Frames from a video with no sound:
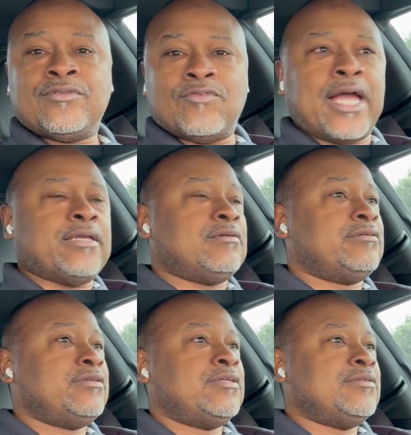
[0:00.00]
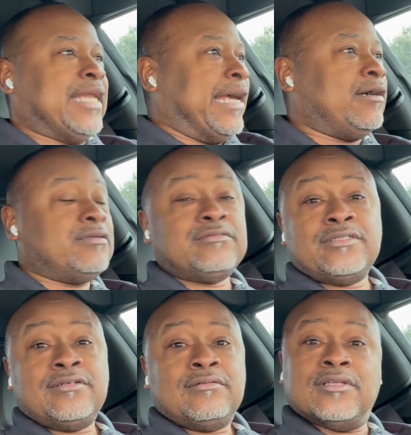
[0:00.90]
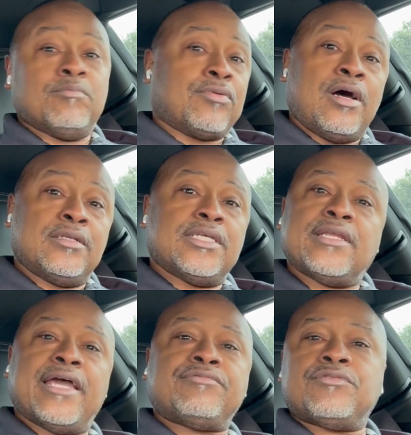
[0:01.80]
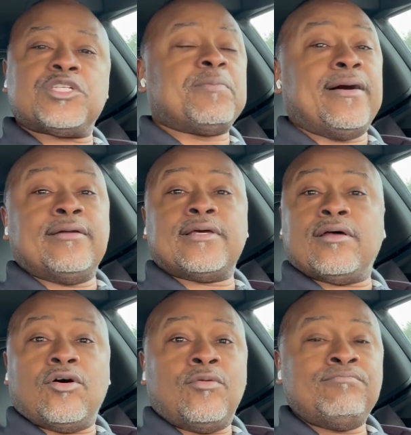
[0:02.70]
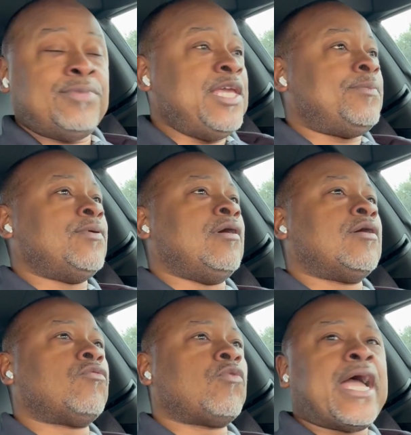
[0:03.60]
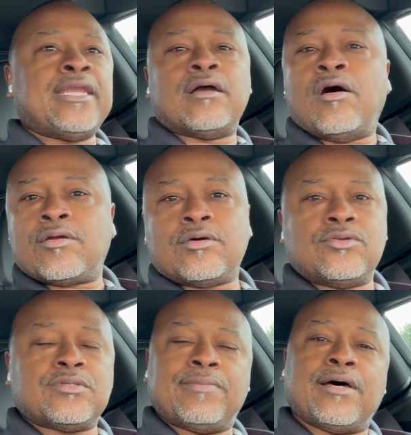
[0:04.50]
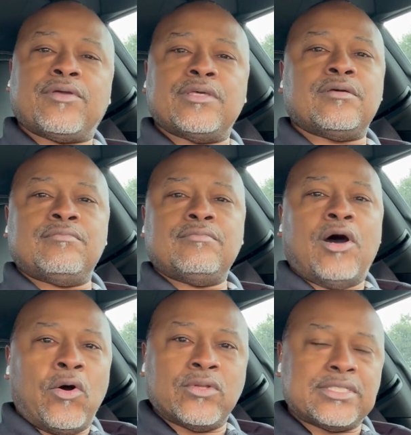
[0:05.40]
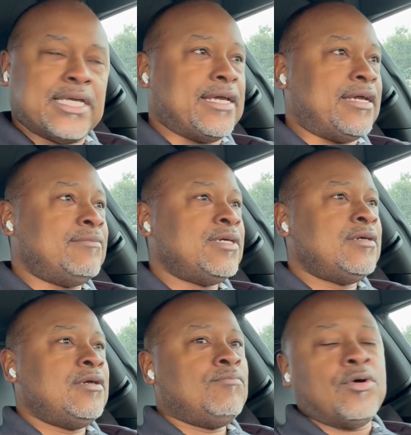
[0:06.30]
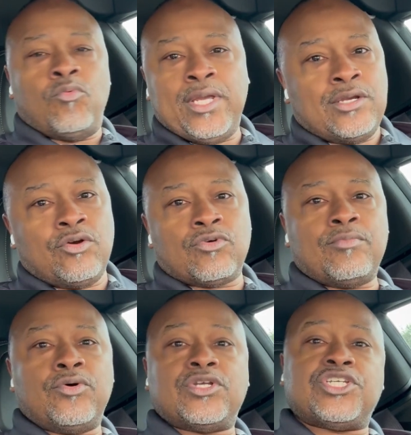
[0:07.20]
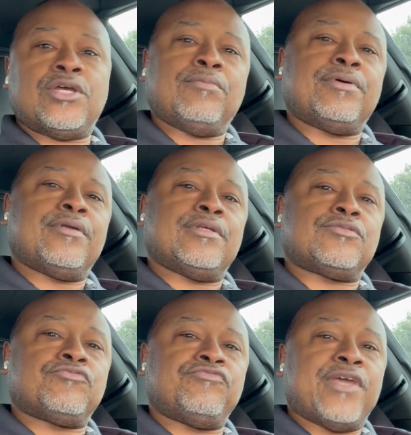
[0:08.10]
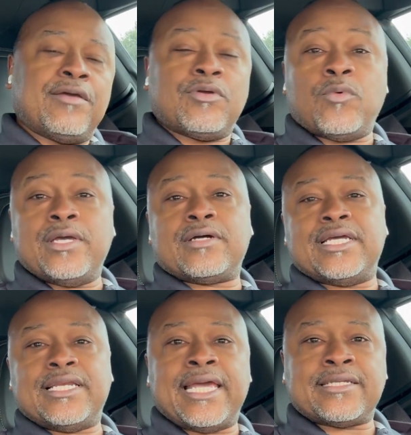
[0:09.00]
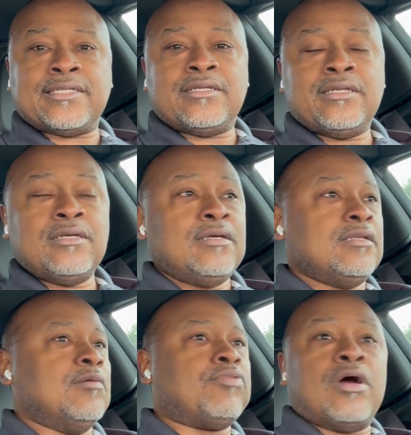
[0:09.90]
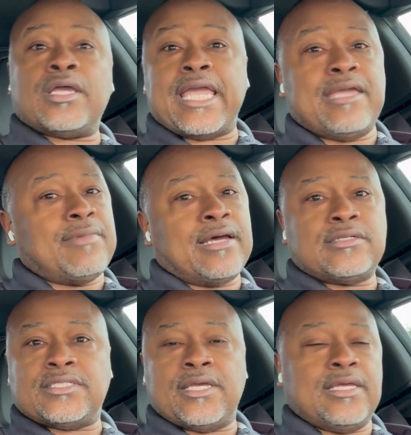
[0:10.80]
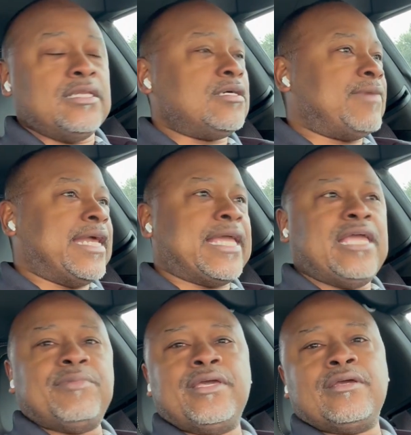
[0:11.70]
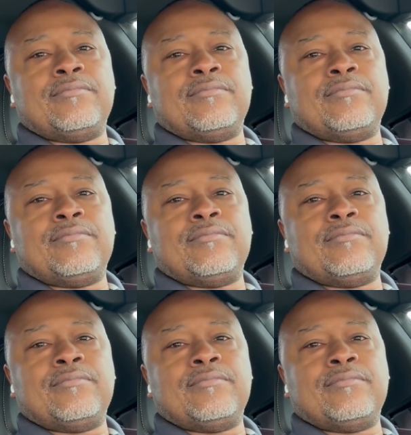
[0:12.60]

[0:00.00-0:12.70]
Right? Now, LeBron didn't have to respond at all. People are writing articles about him all the time. But we know Ramona Shelburne is very well connected. LeBron came out and said, look, man, I came here